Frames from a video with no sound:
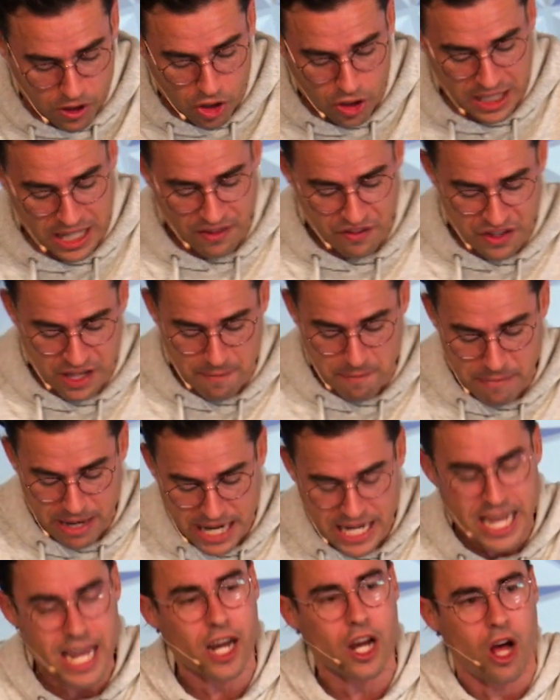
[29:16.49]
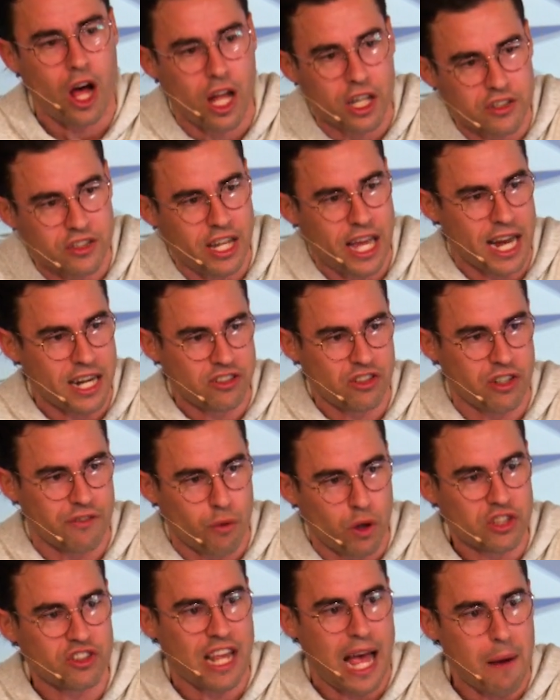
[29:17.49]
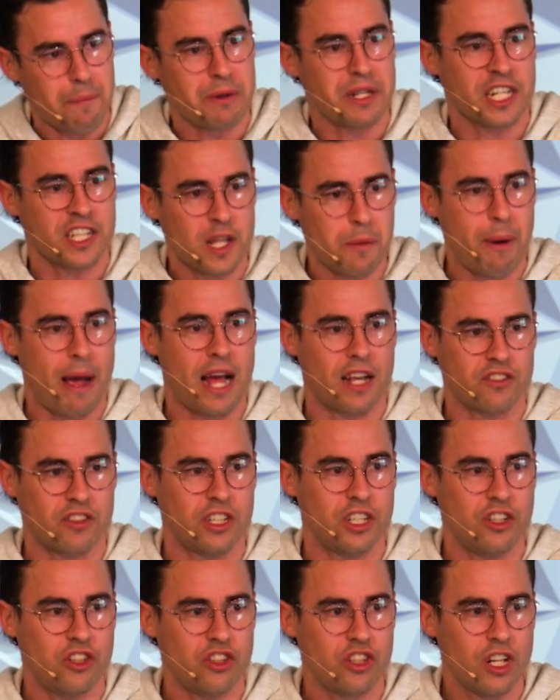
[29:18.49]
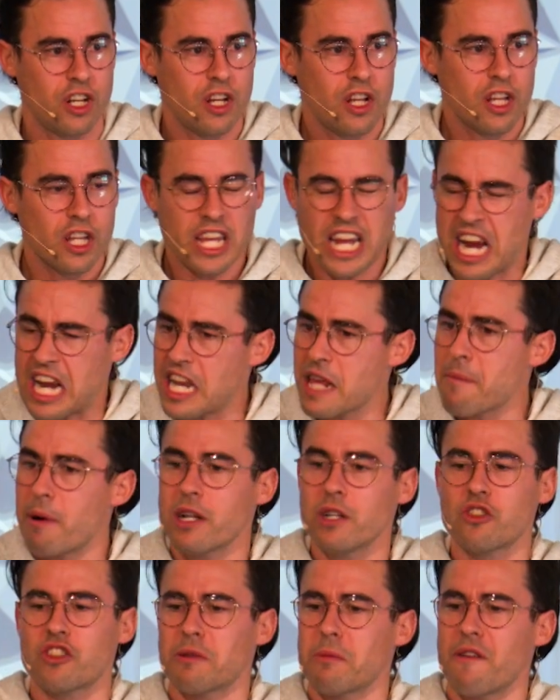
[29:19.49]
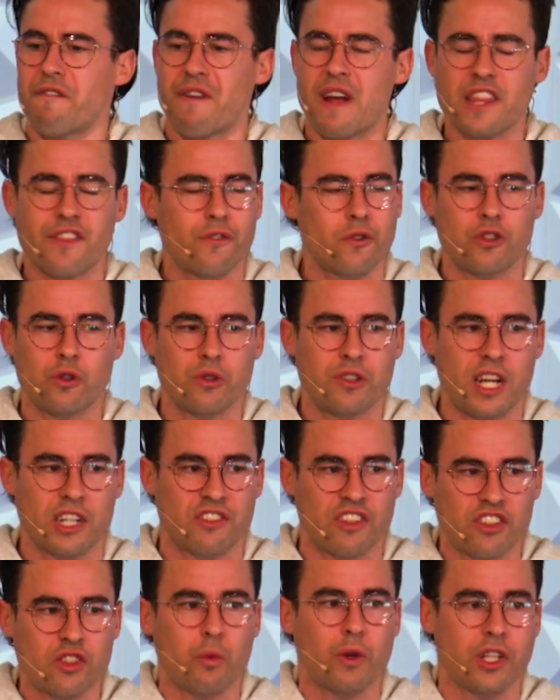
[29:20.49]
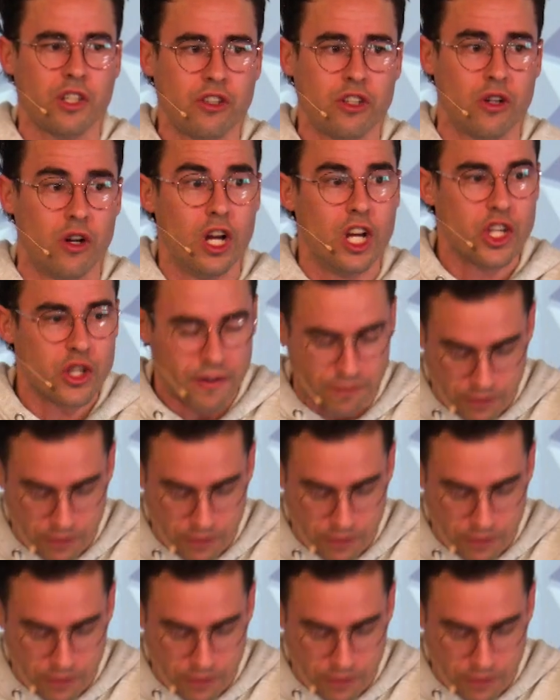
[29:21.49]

look at the immediate context of what's happening in the passage. Anybody who's going to be faithful to a text, this is what you do. You